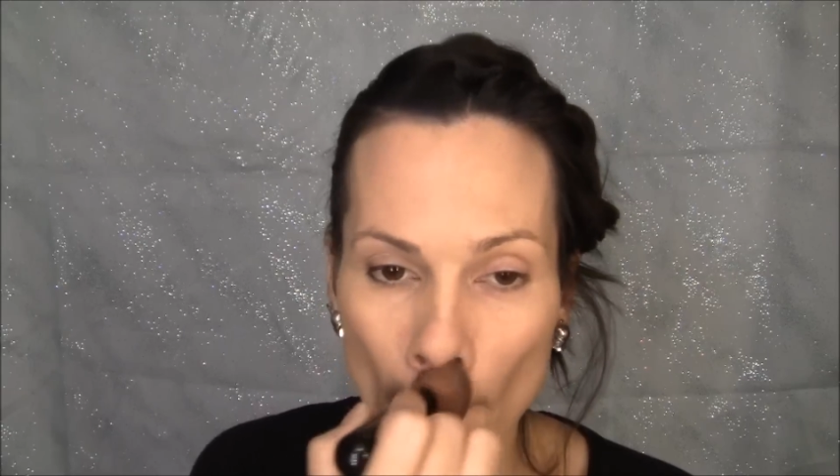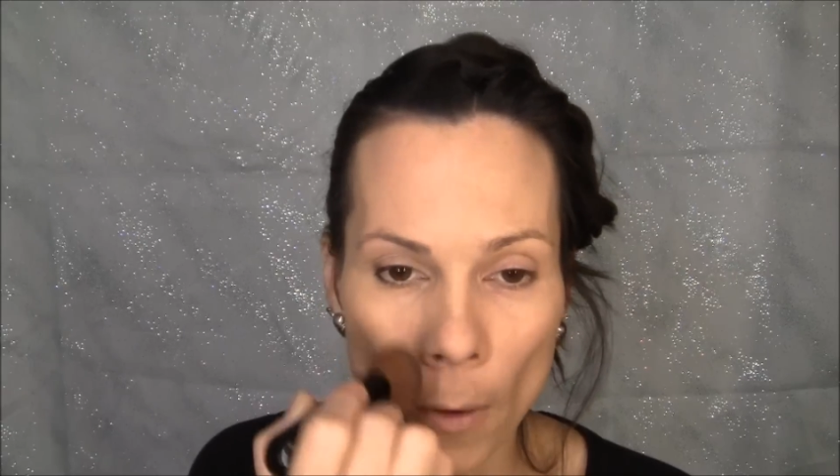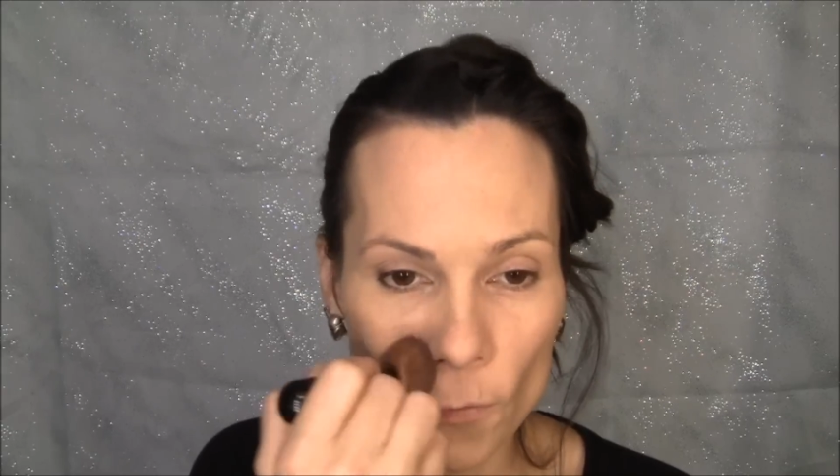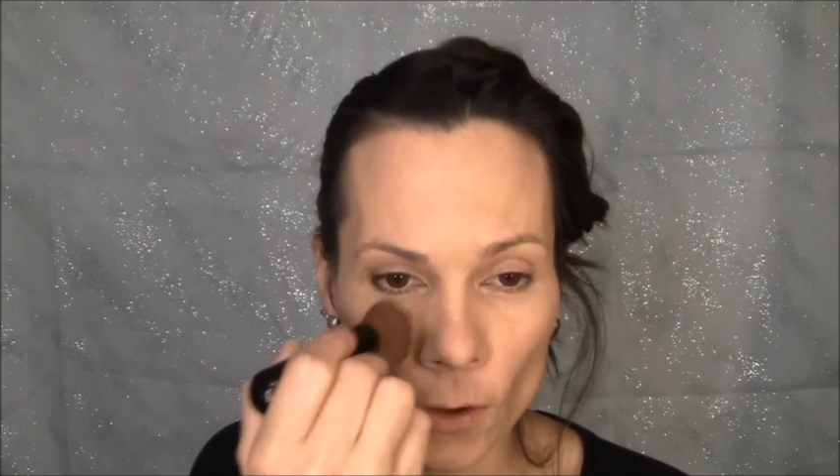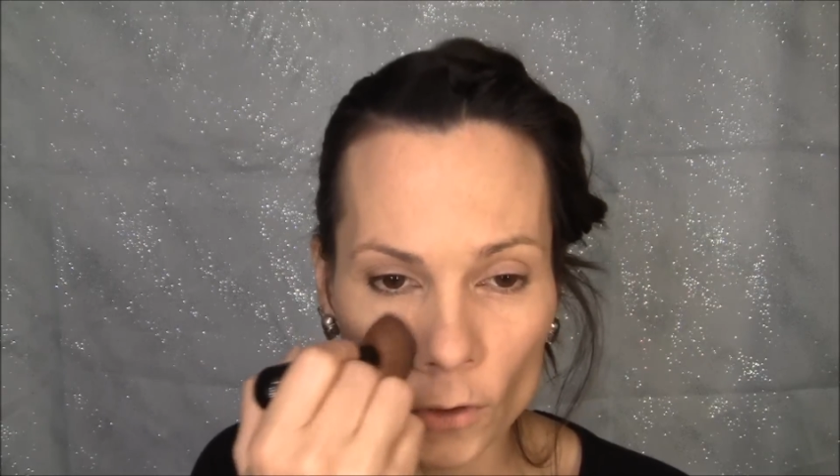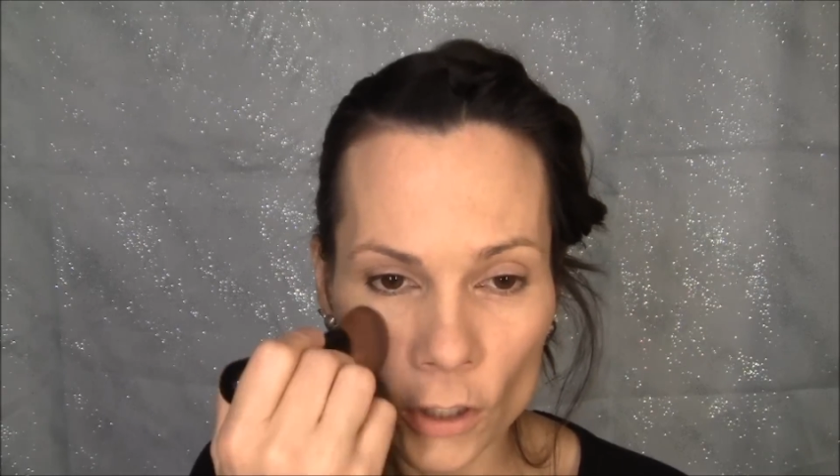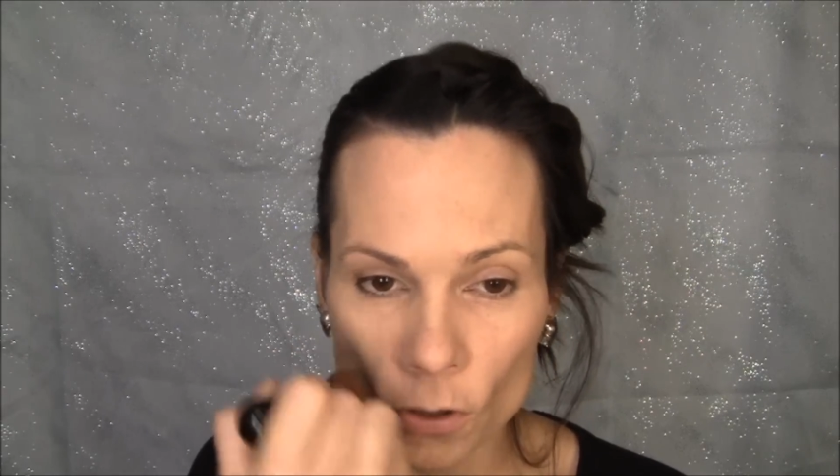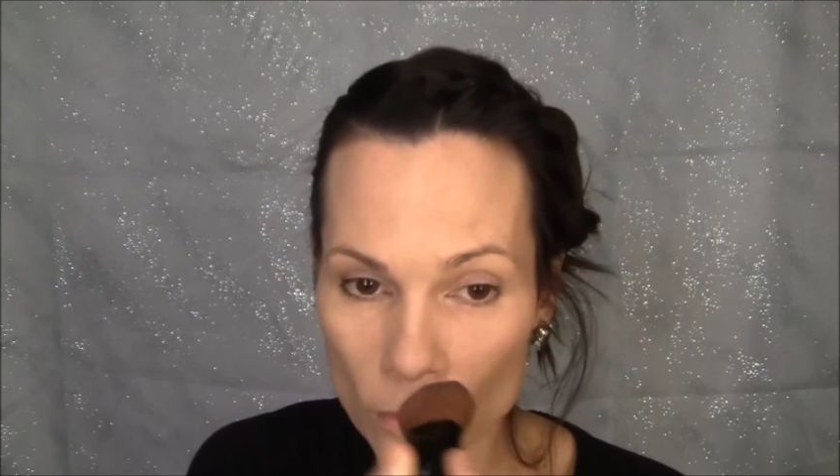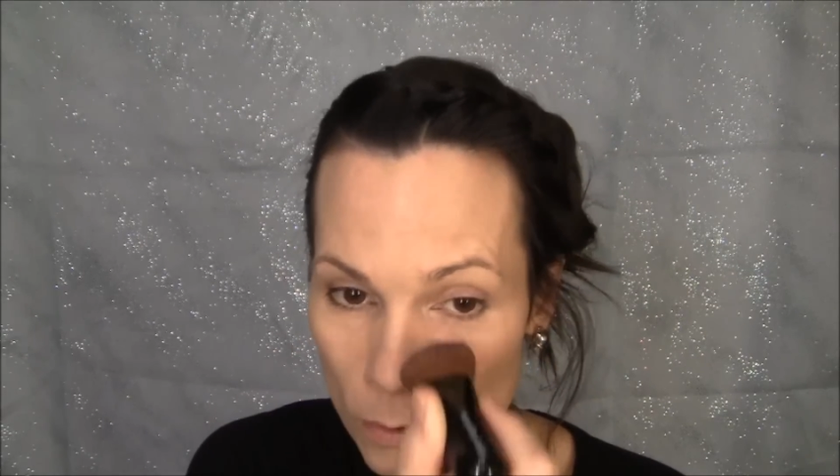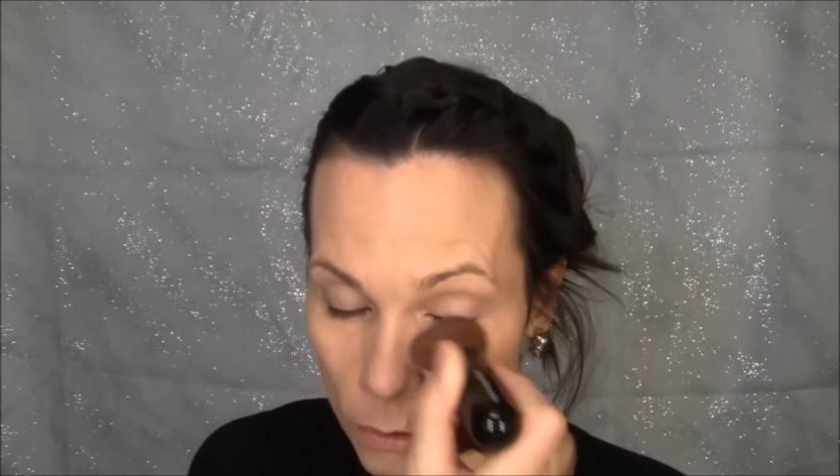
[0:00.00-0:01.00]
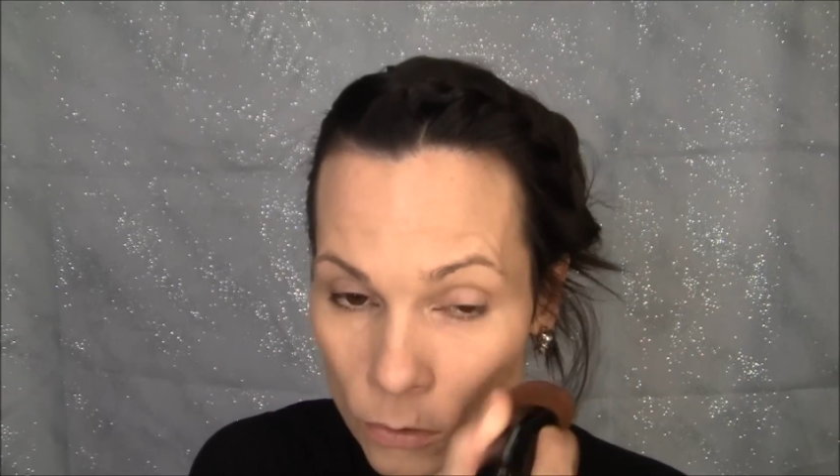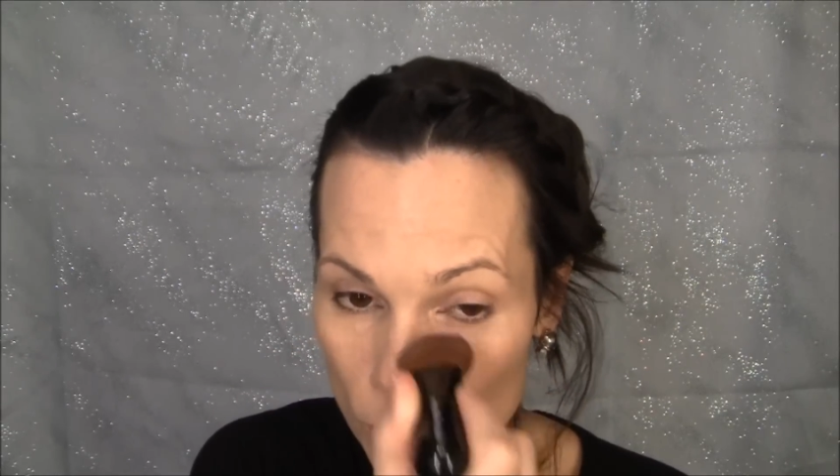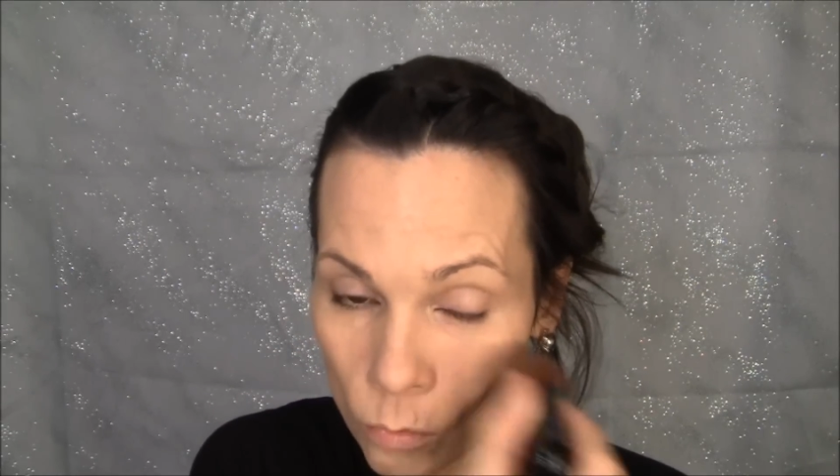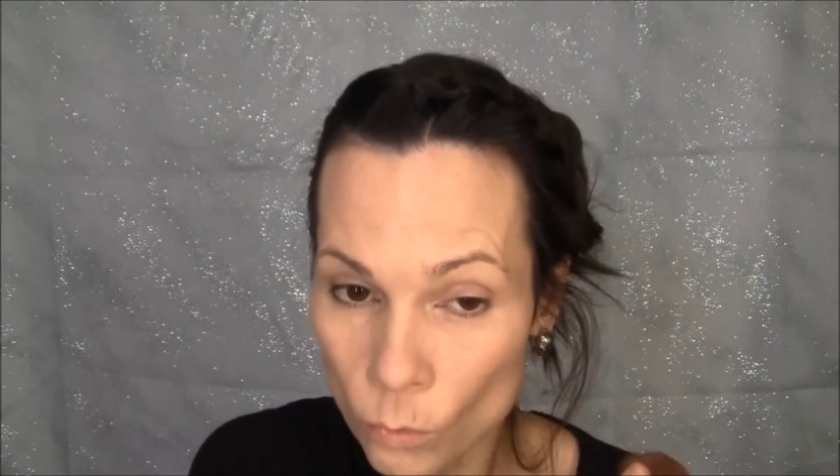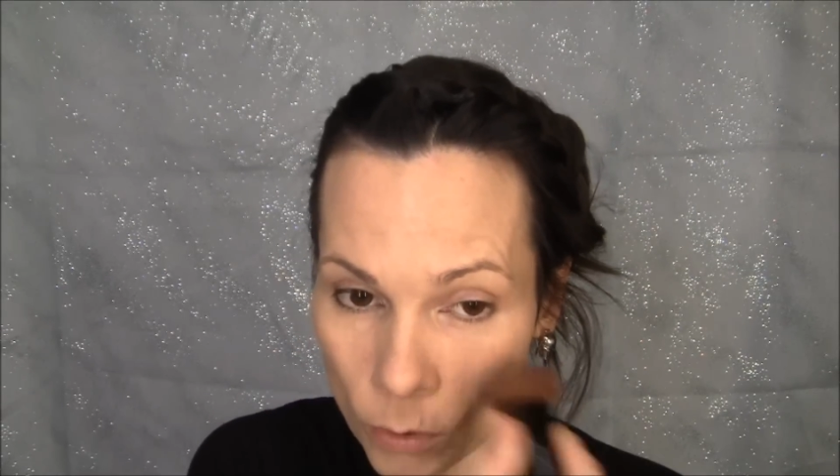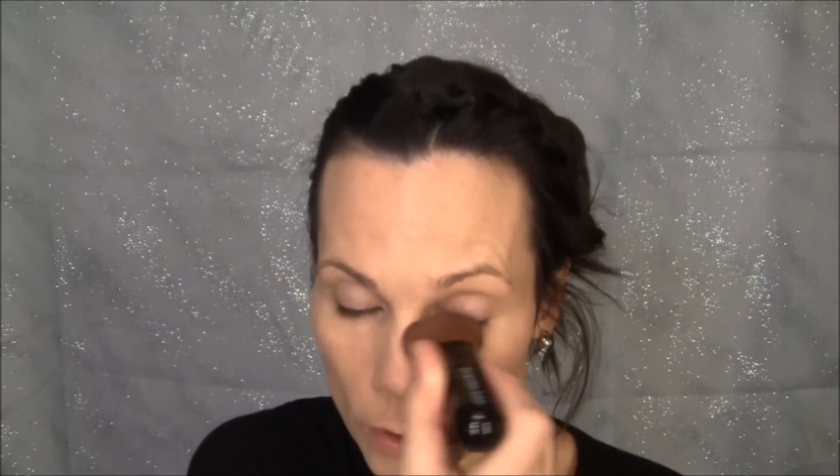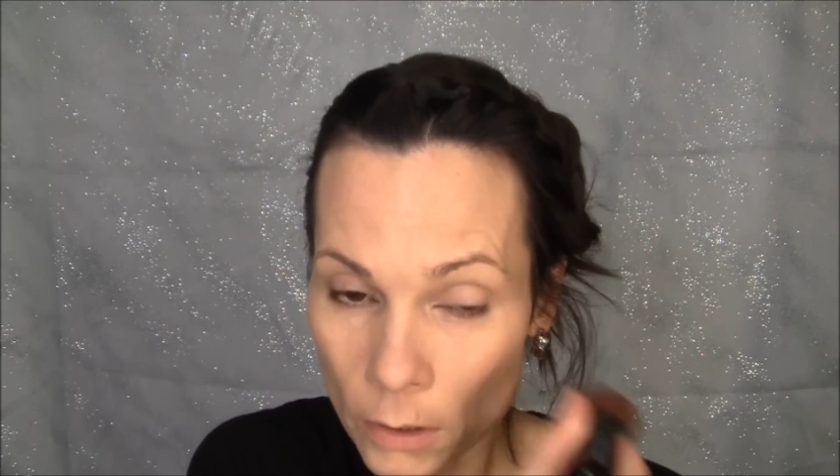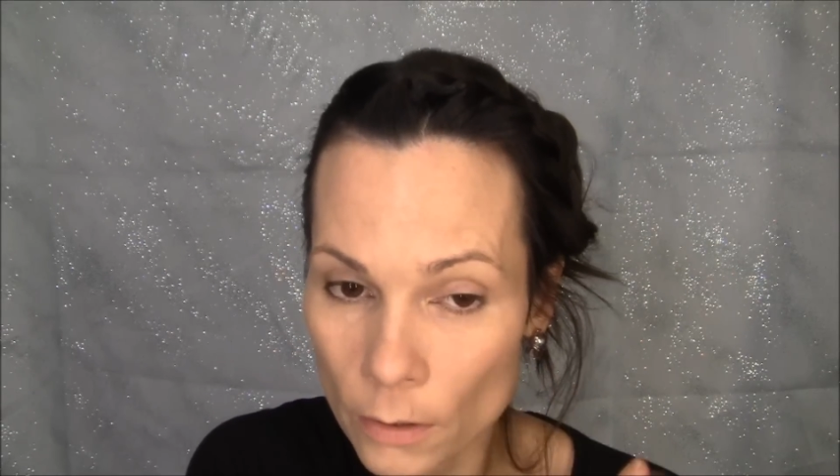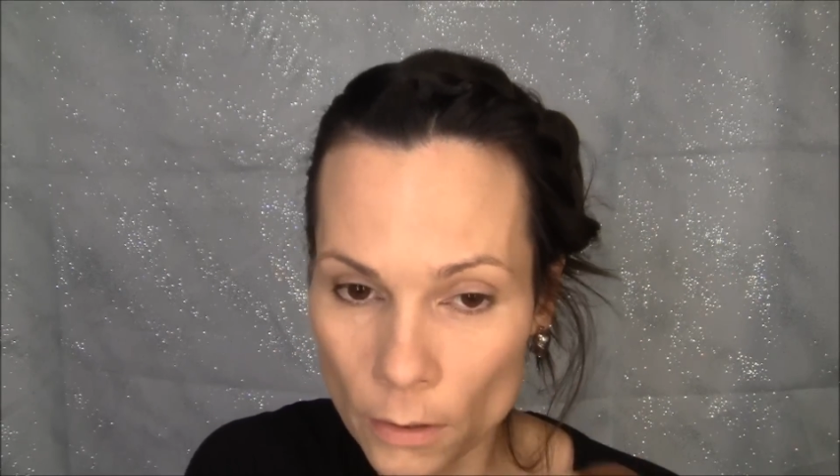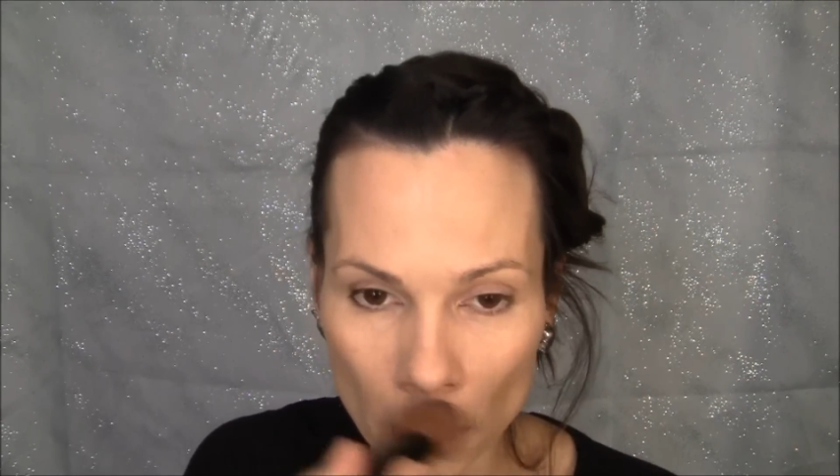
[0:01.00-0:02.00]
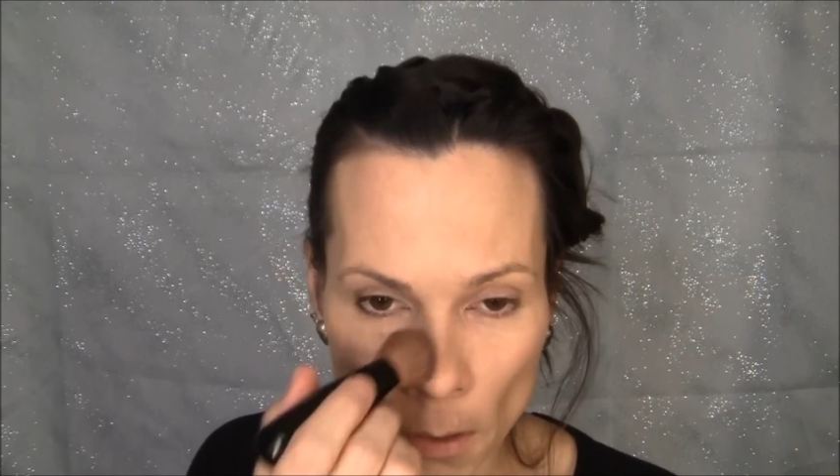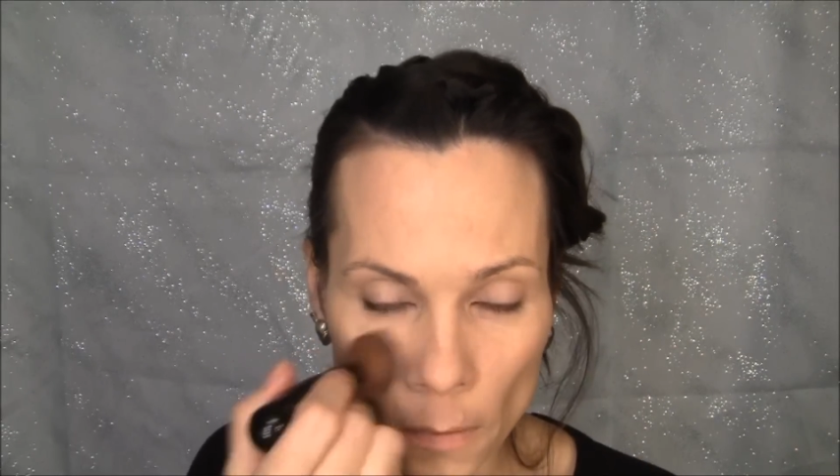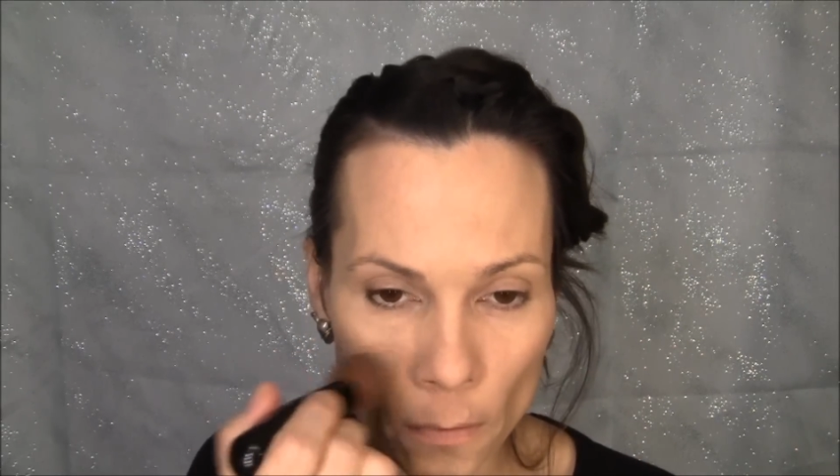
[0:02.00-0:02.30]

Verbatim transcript: My foundation looks really good.